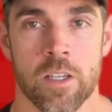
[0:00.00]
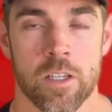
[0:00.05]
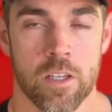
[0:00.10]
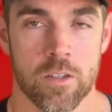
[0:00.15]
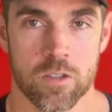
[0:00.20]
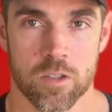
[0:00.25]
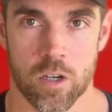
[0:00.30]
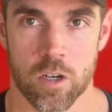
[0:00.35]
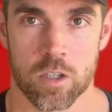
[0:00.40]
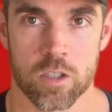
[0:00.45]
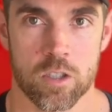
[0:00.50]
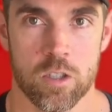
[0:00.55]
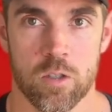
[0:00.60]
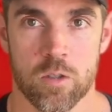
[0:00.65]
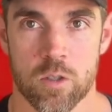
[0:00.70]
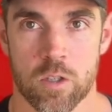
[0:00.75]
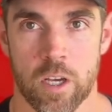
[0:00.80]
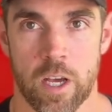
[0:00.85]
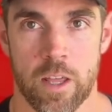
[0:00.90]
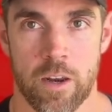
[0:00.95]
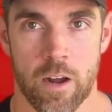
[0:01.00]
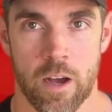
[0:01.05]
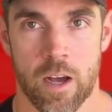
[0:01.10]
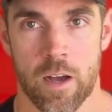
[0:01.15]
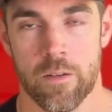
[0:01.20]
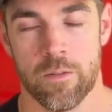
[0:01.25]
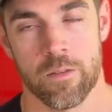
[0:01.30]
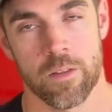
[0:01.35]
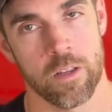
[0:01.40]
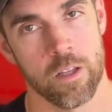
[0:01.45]
As long as you sign
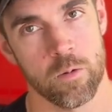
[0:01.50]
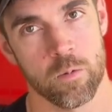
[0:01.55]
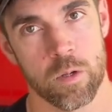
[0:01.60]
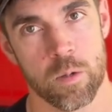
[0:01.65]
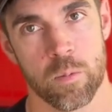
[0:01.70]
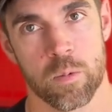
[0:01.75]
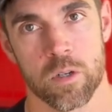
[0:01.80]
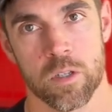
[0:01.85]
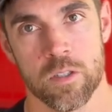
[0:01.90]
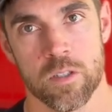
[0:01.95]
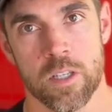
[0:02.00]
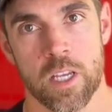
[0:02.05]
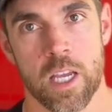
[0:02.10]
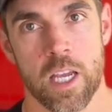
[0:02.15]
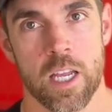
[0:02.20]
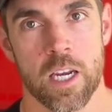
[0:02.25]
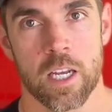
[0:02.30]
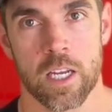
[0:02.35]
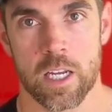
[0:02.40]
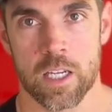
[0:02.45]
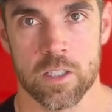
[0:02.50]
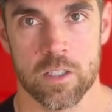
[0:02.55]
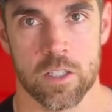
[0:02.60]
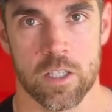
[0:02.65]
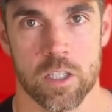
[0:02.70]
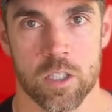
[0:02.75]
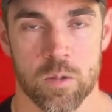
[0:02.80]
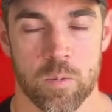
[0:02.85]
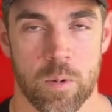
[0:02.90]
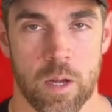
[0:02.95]
off, then we proceed. It gets
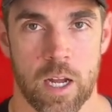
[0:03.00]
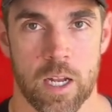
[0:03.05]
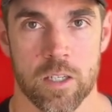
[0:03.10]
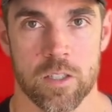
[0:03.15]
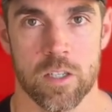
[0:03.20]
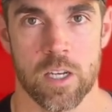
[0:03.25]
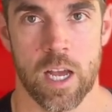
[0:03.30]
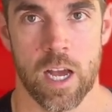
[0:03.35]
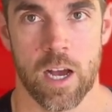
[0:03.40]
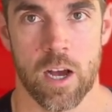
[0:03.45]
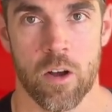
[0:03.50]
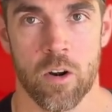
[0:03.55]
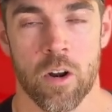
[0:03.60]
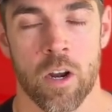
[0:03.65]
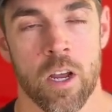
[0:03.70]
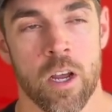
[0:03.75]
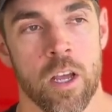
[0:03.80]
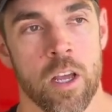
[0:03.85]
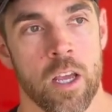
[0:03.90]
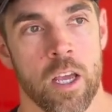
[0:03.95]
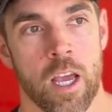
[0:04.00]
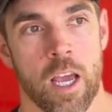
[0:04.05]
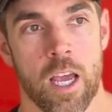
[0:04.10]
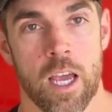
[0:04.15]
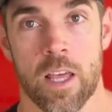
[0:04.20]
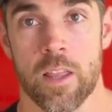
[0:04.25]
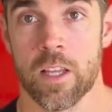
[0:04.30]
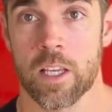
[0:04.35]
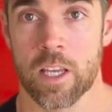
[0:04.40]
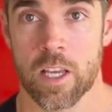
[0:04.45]
dispatched out
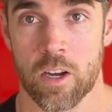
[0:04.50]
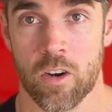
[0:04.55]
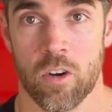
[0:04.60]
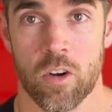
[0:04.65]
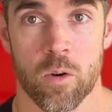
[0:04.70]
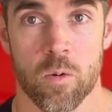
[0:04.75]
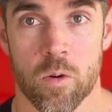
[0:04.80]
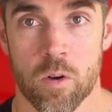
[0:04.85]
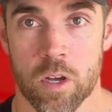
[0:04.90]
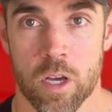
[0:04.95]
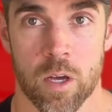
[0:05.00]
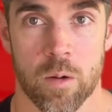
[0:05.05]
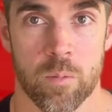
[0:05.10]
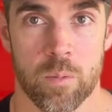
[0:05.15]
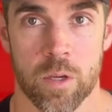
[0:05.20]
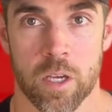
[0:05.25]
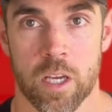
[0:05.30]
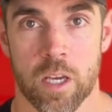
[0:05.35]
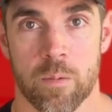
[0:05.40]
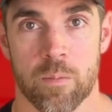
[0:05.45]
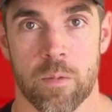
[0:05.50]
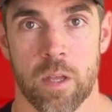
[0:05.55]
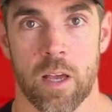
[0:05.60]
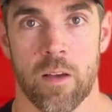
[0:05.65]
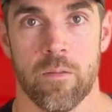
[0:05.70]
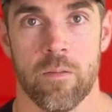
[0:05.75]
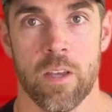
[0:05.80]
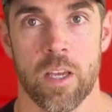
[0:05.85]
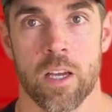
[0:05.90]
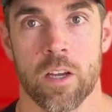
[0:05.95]
and the carrier will come pick up
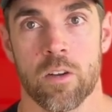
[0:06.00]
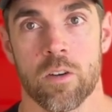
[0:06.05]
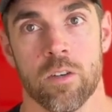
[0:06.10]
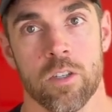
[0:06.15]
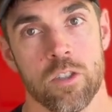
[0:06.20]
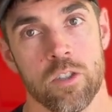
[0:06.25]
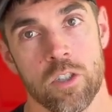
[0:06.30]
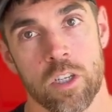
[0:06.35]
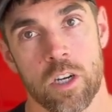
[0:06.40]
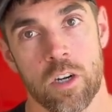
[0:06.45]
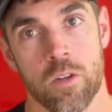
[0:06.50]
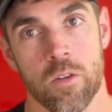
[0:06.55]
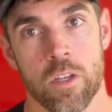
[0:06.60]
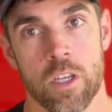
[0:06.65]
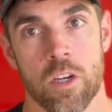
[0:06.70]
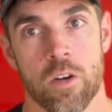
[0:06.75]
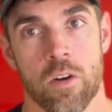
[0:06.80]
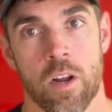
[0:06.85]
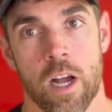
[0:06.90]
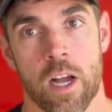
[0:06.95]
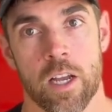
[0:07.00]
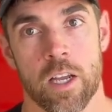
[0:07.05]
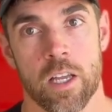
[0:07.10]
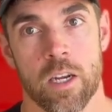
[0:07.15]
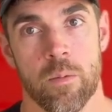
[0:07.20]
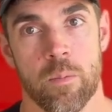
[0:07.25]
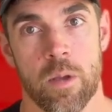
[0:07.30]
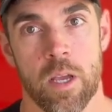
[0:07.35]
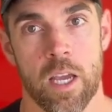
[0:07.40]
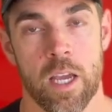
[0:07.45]
that vehicle. And generally you're not
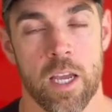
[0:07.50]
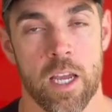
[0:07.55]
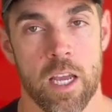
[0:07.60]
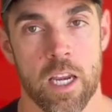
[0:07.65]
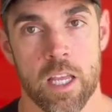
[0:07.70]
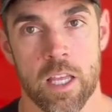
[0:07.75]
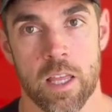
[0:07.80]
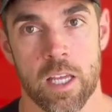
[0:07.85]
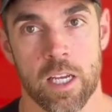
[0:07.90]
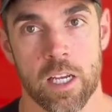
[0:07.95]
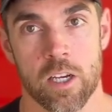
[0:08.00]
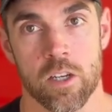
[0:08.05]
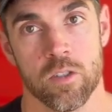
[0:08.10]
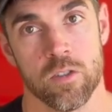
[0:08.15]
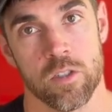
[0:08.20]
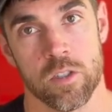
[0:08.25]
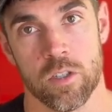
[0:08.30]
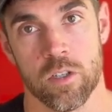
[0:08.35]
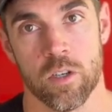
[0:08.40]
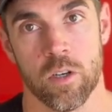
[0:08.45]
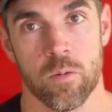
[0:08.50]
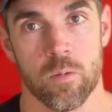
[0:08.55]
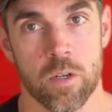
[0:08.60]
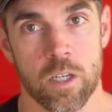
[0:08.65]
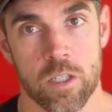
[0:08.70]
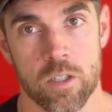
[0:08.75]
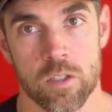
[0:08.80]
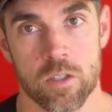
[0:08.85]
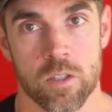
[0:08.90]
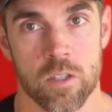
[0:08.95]
gonna pay anything else until it
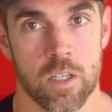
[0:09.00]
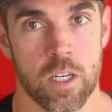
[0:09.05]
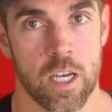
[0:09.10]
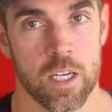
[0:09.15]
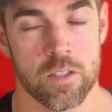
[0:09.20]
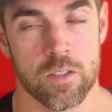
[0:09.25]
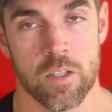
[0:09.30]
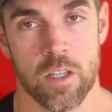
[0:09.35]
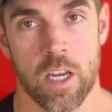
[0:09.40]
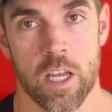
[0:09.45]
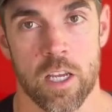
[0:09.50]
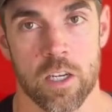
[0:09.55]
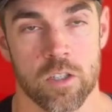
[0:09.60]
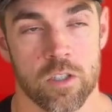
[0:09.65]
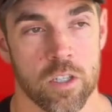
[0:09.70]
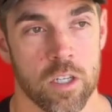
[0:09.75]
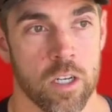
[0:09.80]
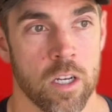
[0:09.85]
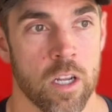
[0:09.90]
reaches the destination.